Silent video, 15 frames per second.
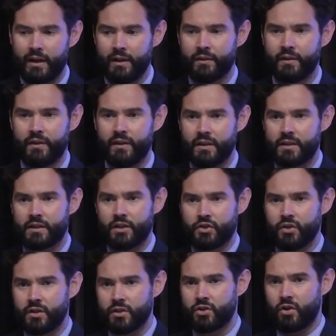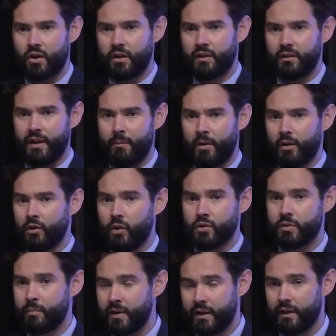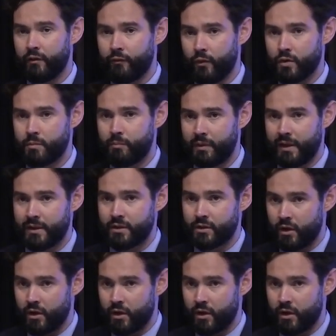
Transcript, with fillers: into the decision to starting them on clozapine in the first place.